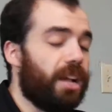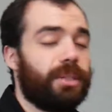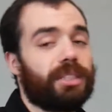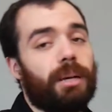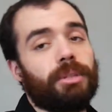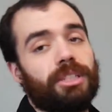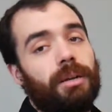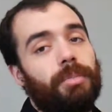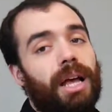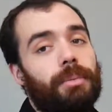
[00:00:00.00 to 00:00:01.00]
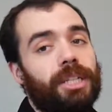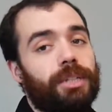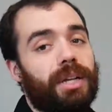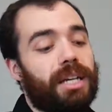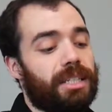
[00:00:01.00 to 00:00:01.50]
anyways, I'm gonna stop
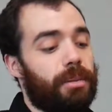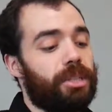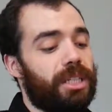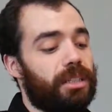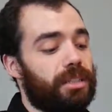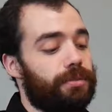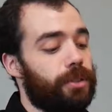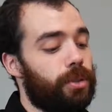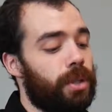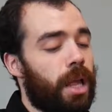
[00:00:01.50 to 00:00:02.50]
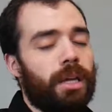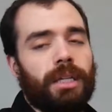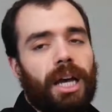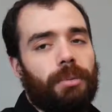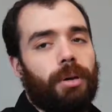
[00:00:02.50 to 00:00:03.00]
blabbing at you guys. I'm gonna eat this food.
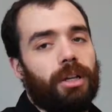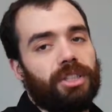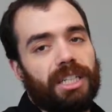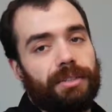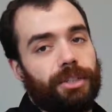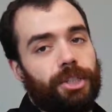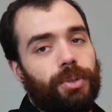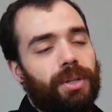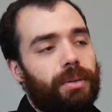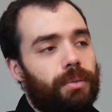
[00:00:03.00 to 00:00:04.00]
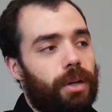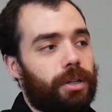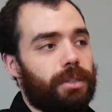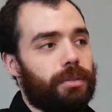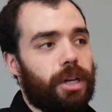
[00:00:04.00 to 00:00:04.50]
I apologize for chewing
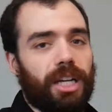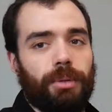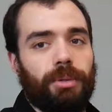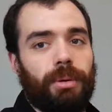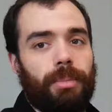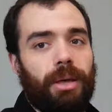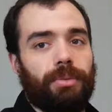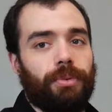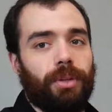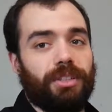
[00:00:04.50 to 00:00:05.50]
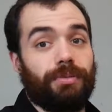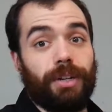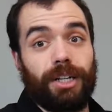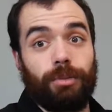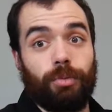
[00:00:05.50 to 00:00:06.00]
or talking with my mouth full. It's
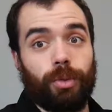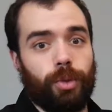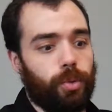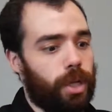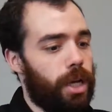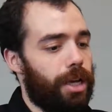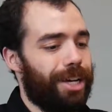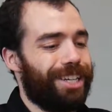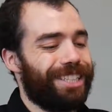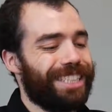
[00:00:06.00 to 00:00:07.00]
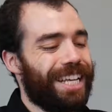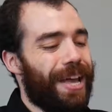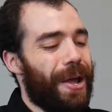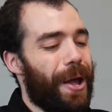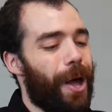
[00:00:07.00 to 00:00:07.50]
very rude.
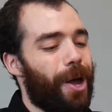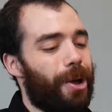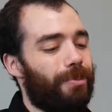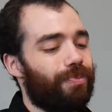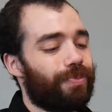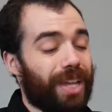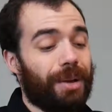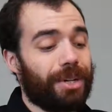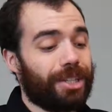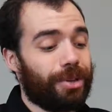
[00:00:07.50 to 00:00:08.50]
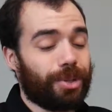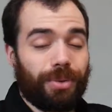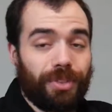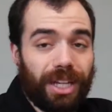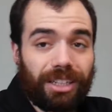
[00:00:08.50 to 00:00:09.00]
Anyways, though,
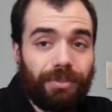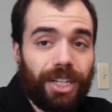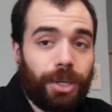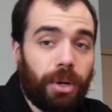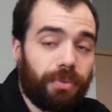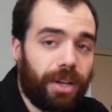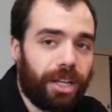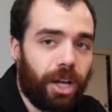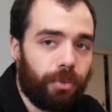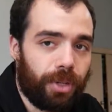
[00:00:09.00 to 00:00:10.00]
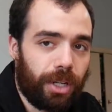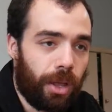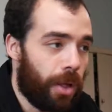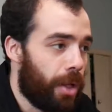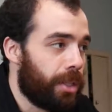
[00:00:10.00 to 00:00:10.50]
so if you liked the video or found it helpful
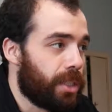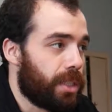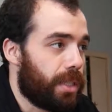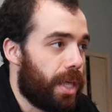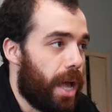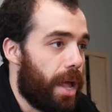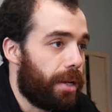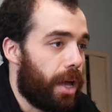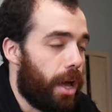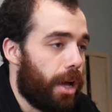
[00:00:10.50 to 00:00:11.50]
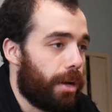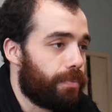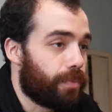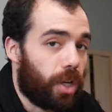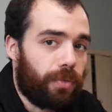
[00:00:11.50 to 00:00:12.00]
at all, then
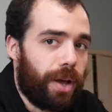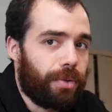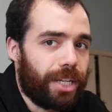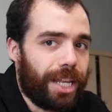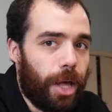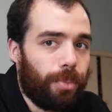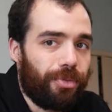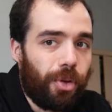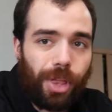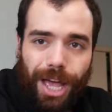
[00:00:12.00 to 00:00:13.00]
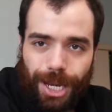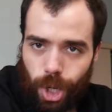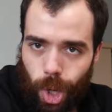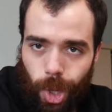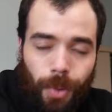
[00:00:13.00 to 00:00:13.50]
or found it helpful
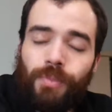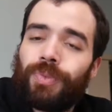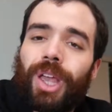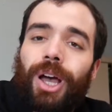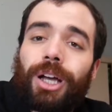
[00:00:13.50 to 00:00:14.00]
at all,